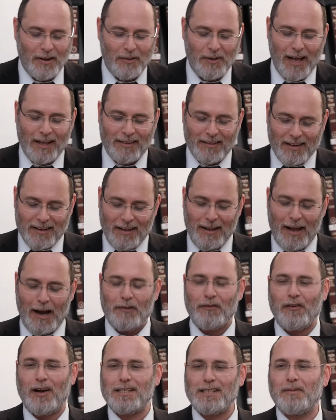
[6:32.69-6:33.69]
we had to
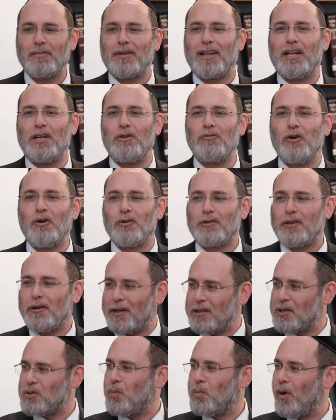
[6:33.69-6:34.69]
clarify something that he wrote there
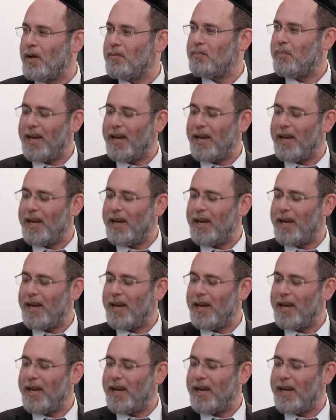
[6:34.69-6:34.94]
on this one